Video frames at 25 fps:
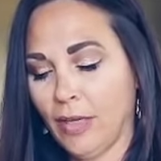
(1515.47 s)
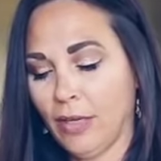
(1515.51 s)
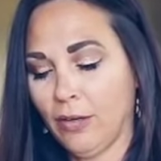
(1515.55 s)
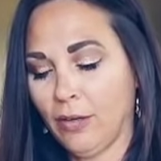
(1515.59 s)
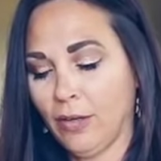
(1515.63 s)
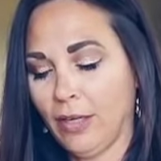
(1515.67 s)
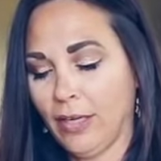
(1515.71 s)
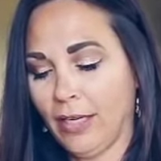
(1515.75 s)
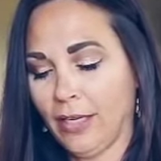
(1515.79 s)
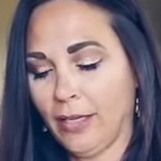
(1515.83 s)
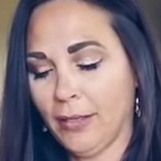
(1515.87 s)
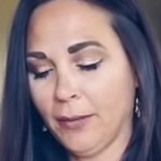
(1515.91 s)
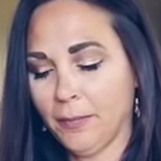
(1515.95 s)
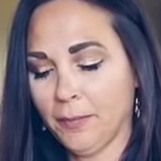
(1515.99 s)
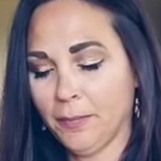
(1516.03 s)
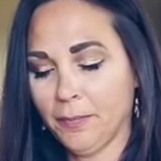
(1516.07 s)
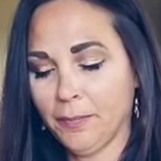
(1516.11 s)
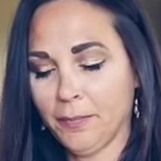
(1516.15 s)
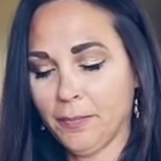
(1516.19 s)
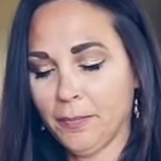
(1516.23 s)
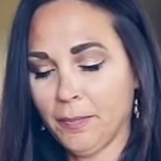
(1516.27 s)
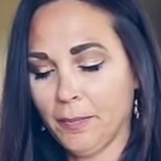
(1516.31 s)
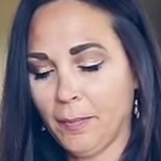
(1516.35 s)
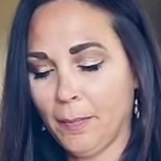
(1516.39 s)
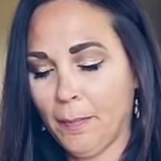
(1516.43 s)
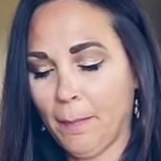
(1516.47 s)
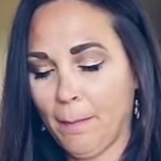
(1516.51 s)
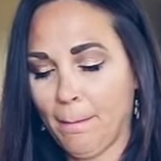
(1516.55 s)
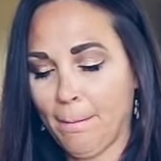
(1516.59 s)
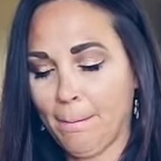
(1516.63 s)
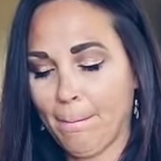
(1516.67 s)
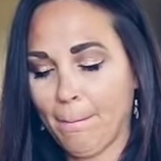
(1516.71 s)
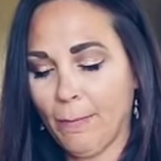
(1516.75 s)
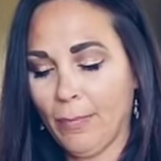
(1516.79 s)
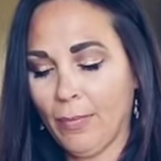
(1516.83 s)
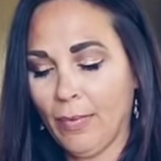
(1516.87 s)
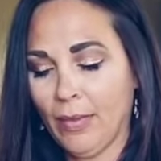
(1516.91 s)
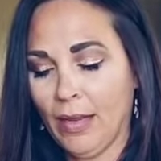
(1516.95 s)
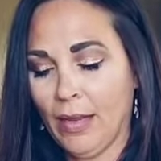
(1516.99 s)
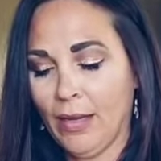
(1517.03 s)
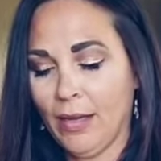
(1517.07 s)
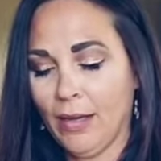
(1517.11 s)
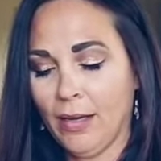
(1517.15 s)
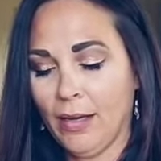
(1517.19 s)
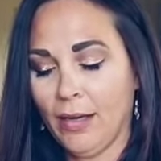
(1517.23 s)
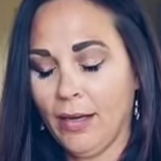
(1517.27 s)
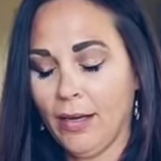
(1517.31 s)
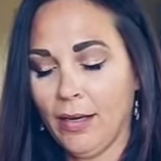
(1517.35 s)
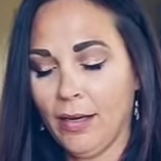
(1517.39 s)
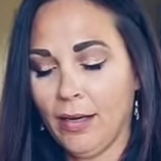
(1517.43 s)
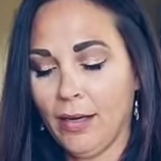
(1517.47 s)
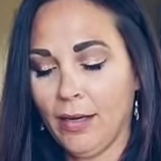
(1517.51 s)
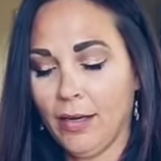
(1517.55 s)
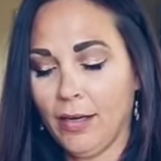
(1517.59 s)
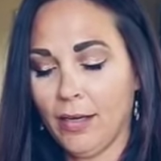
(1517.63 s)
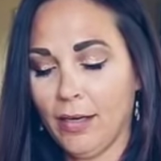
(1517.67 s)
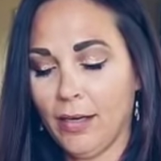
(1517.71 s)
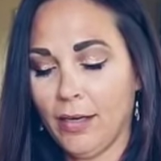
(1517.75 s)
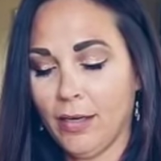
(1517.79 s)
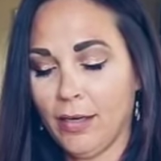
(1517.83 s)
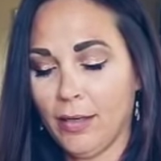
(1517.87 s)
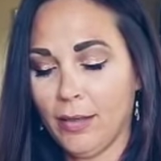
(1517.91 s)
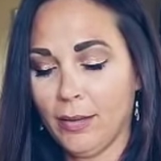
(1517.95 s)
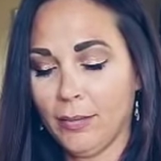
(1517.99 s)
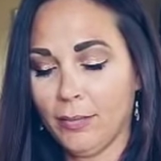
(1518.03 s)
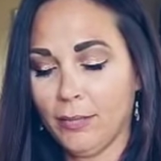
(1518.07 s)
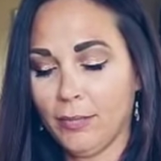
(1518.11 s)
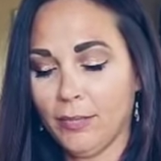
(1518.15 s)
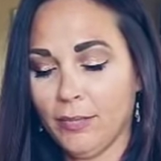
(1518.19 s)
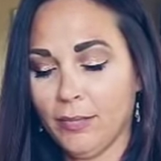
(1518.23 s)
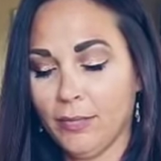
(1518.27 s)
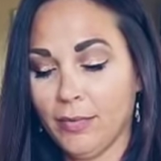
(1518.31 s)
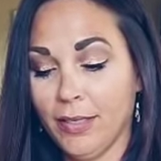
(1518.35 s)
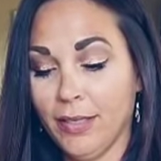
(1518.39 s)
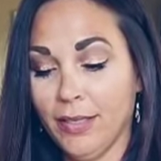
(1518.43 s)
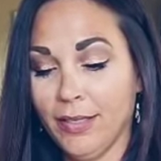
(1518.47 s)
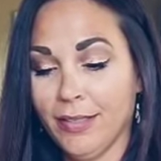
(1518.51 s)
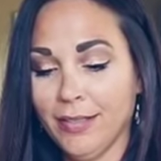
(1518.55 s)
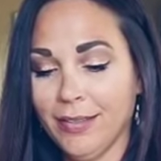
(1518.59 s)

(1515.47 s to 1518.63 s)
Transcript: Okay. Um,